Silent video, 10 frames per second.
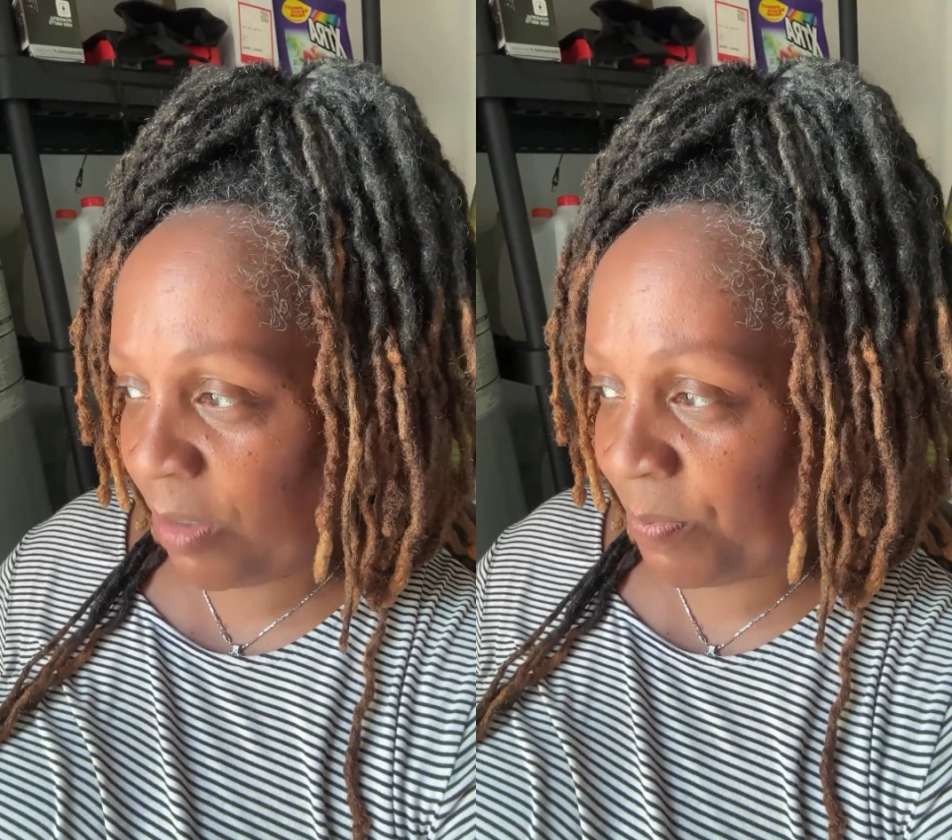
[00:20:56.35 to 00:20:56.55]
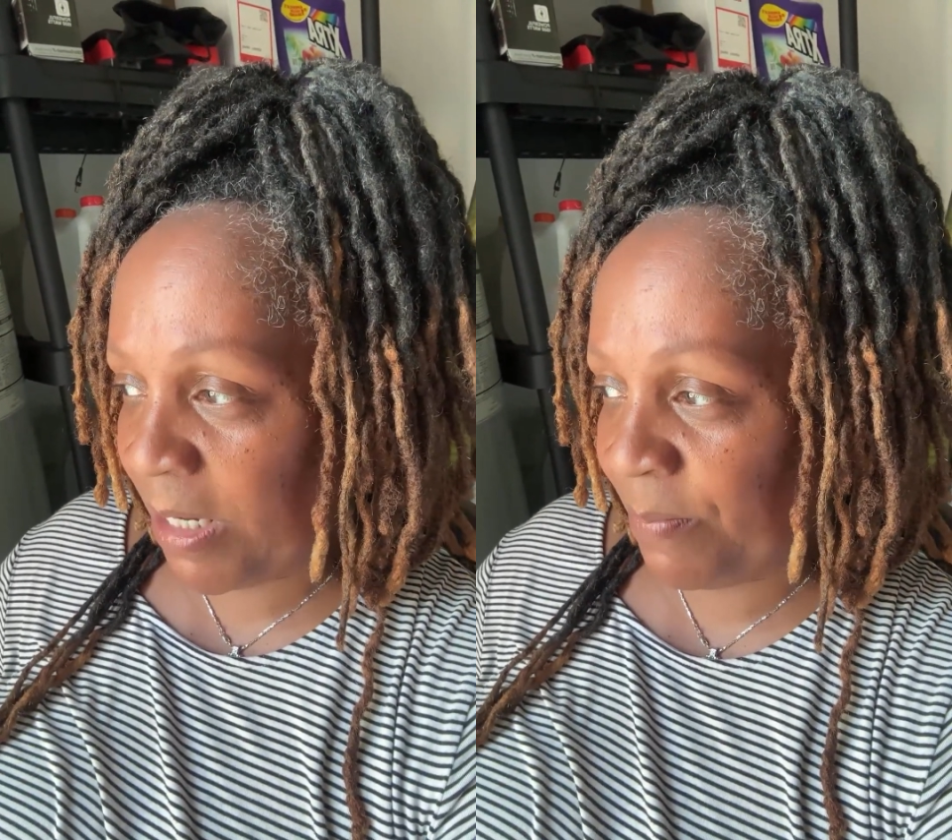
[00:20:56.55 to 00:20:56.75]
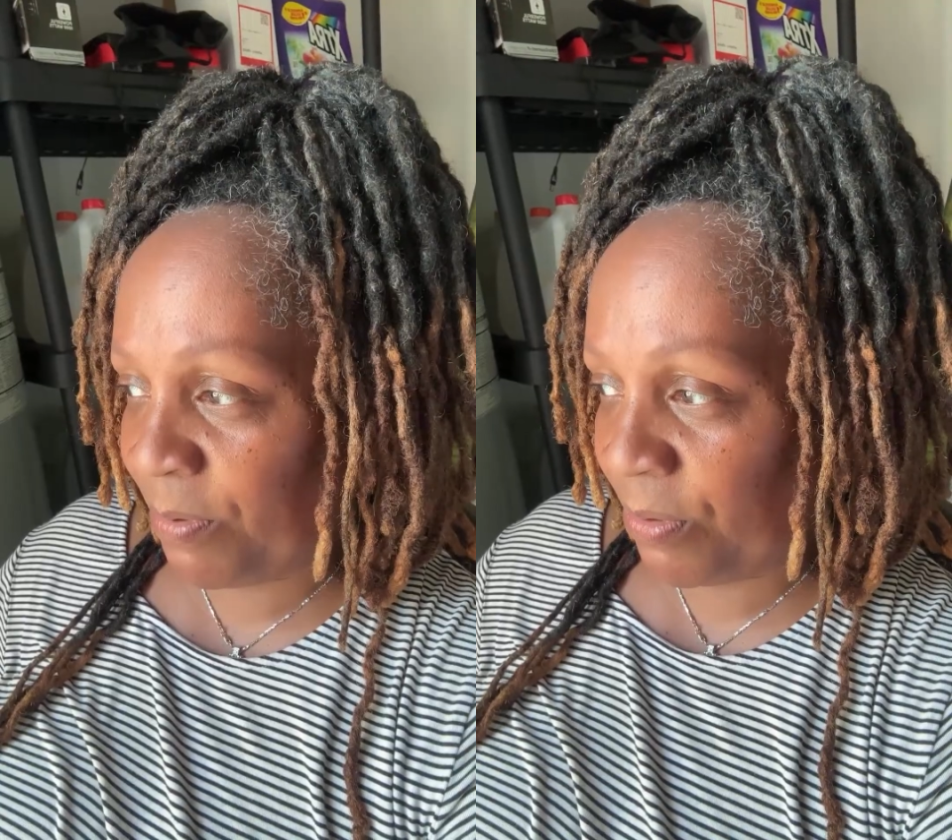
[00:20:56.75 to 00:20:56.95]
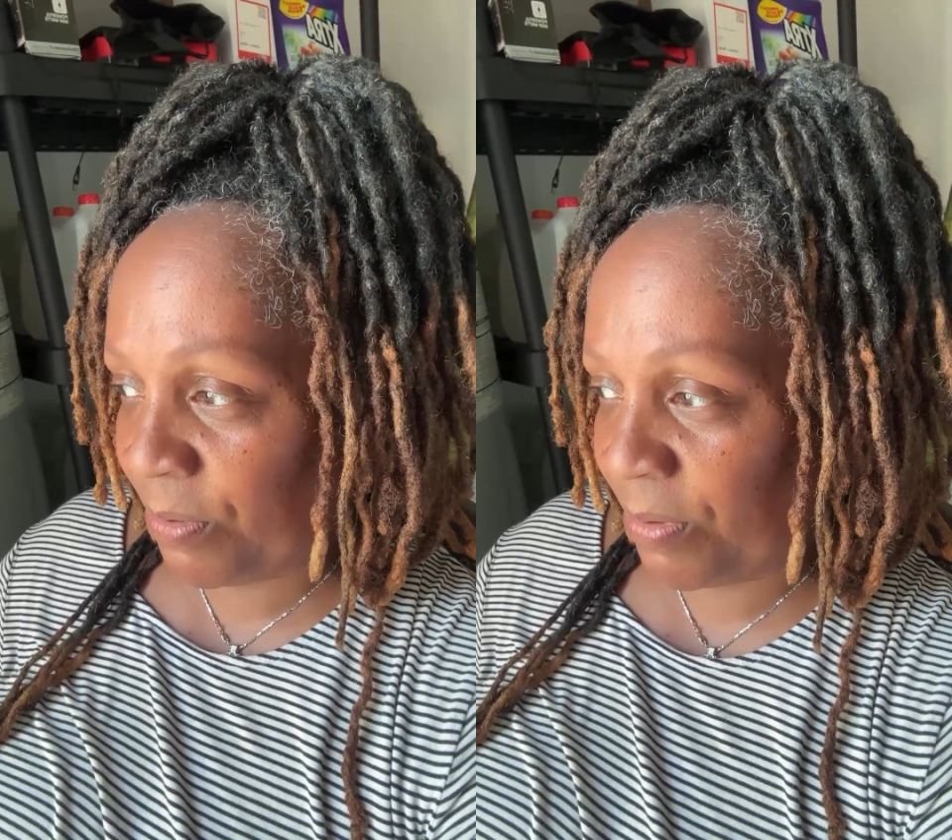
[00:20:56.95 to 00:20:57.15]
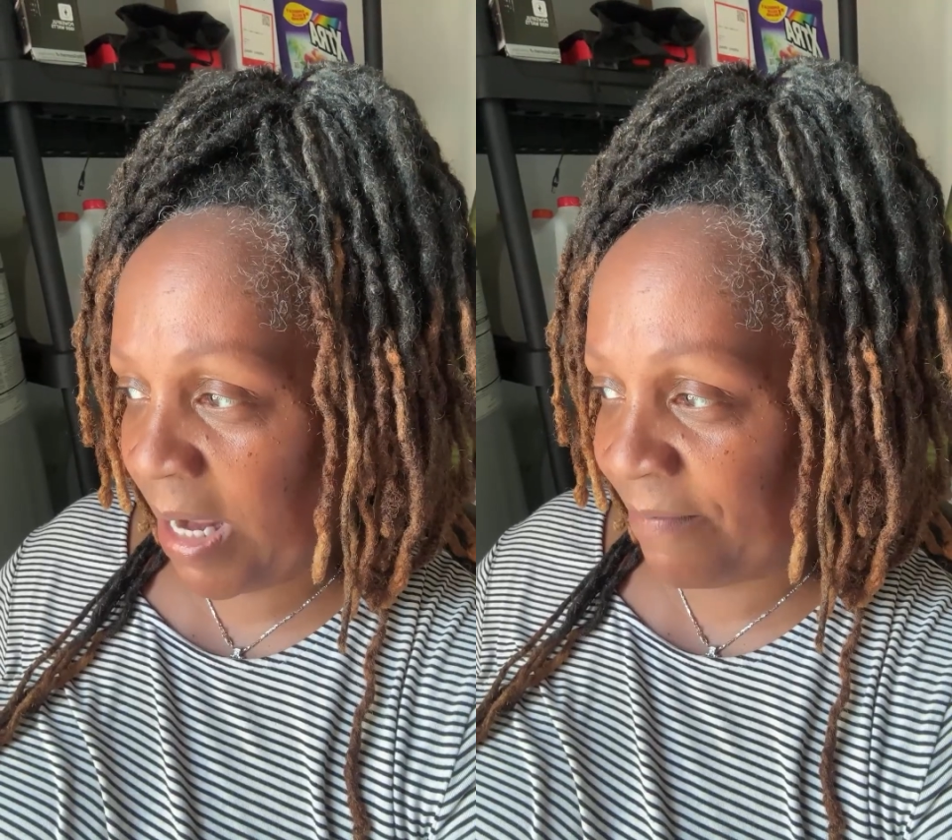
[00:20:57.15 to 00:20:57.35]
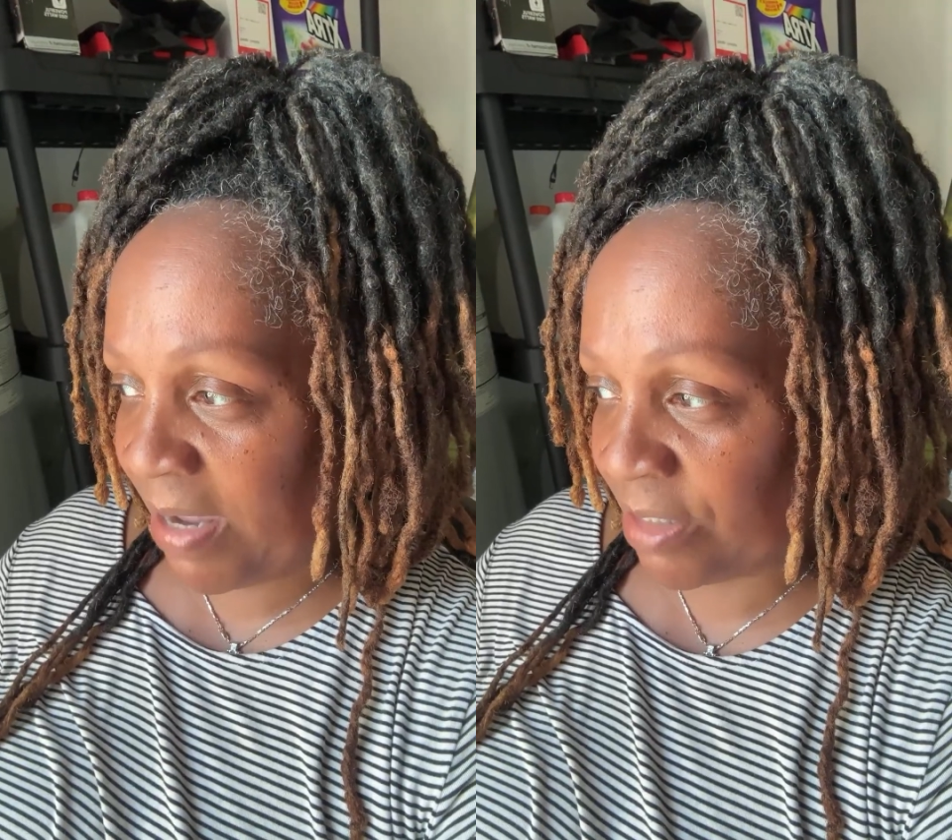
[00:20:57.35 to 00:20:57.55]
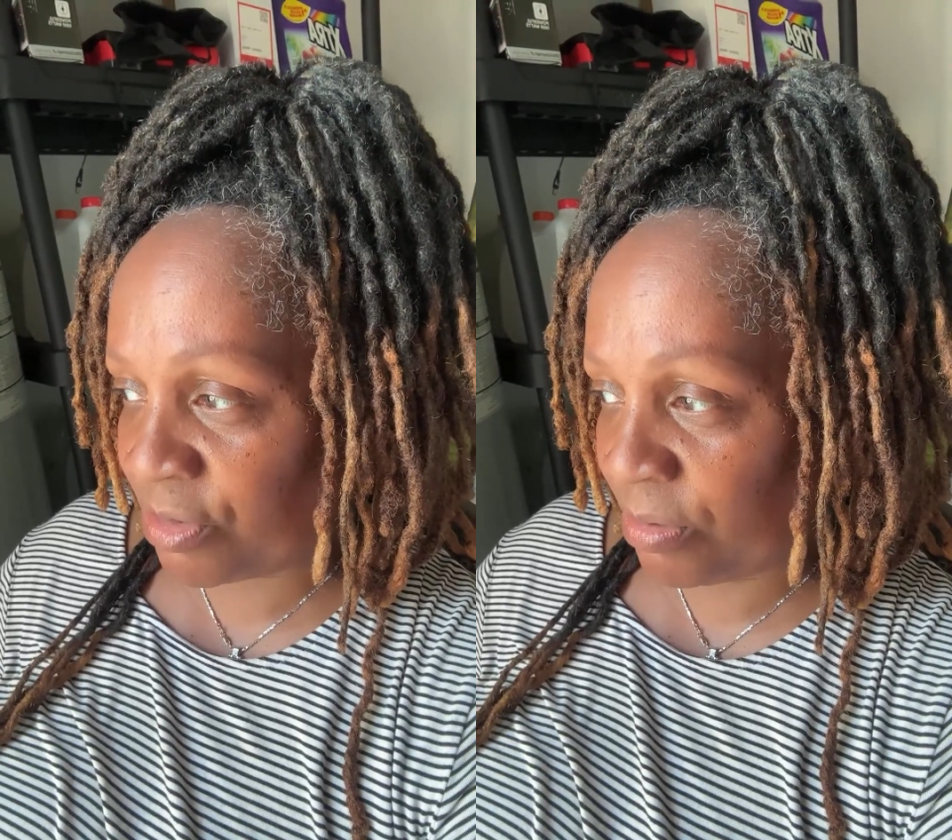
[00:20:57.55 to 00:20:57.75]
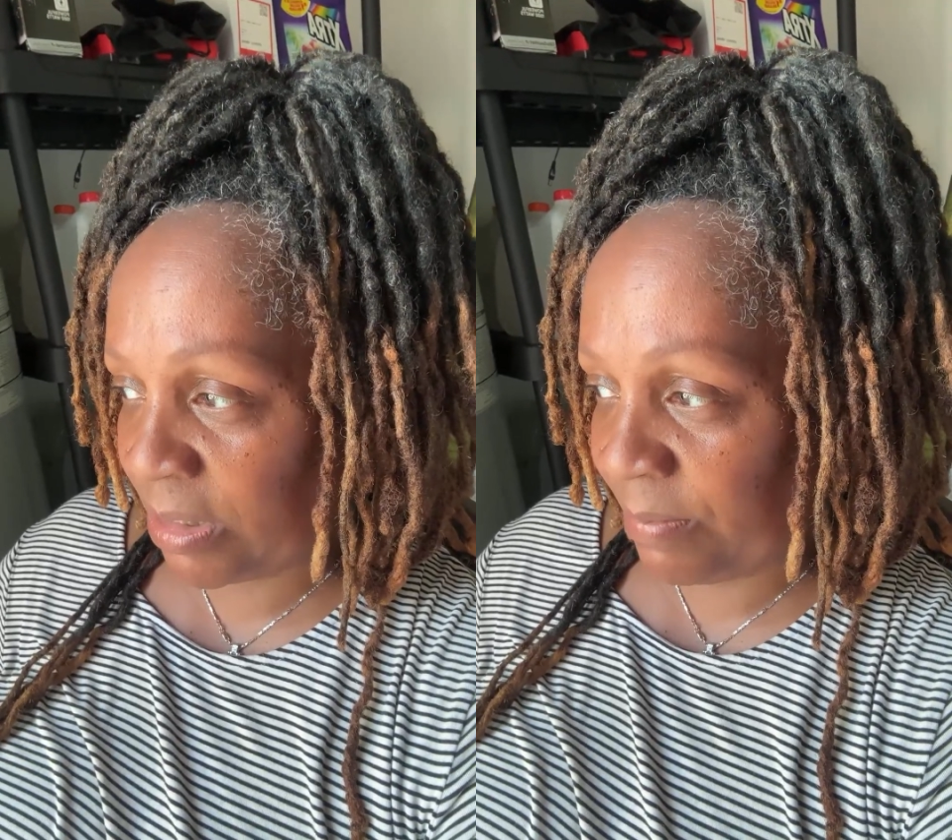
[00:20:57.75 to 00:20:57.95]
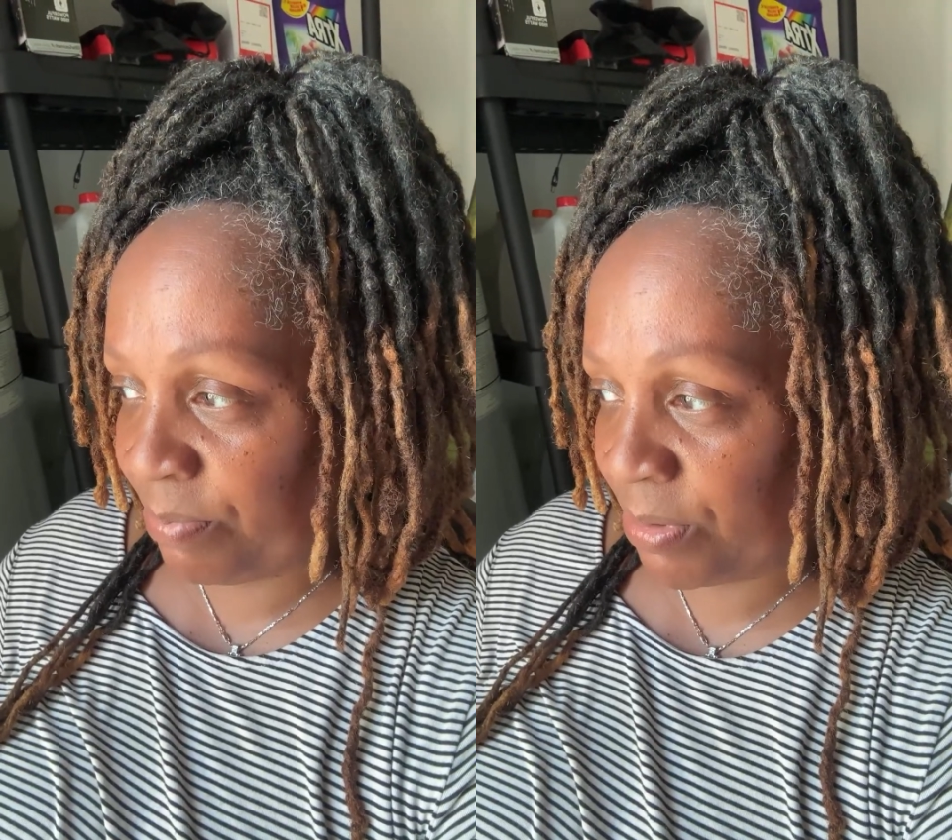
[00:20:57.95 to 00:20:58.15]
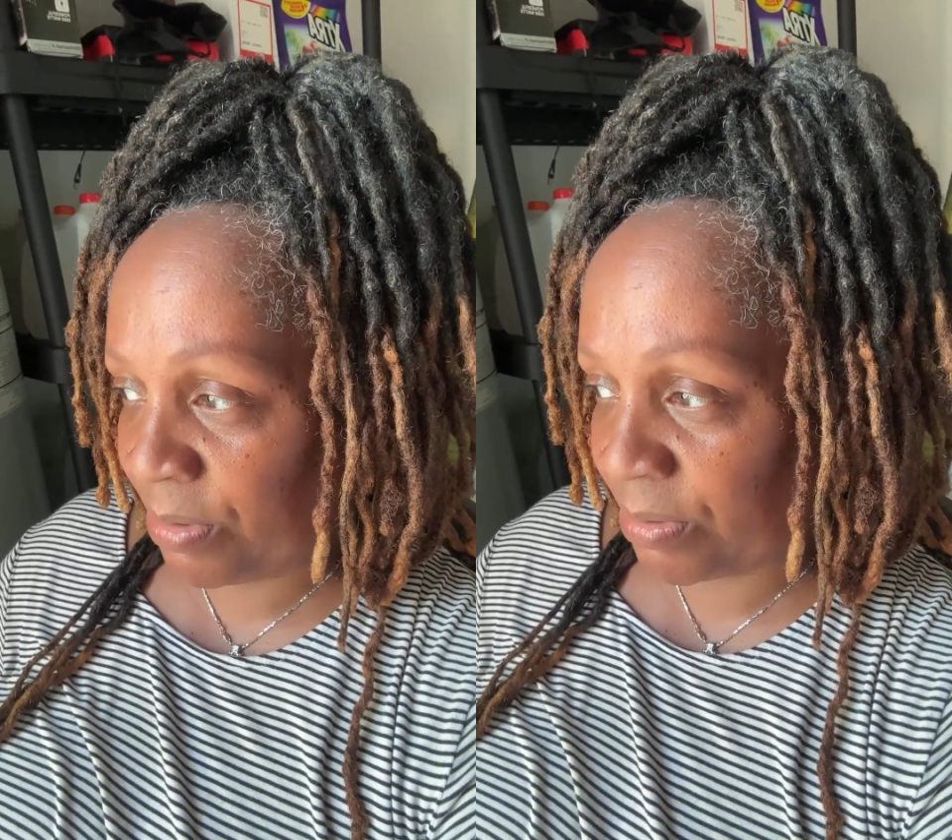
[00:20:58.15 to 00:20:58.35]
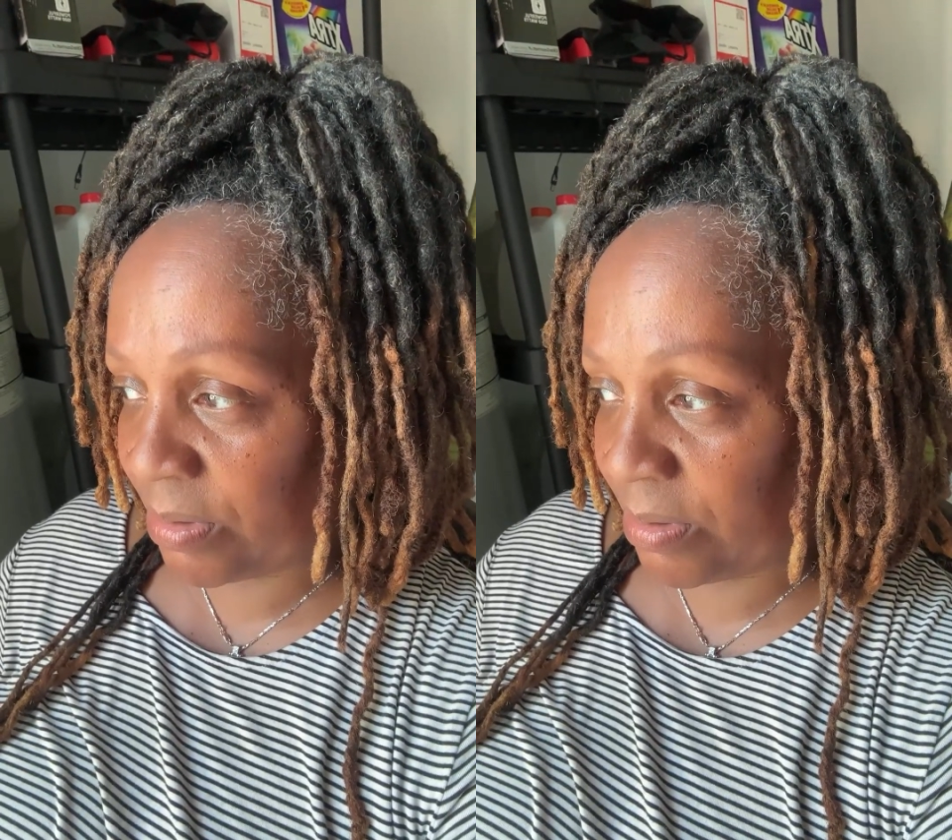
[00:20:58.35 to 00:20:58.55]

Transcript: people have actually built,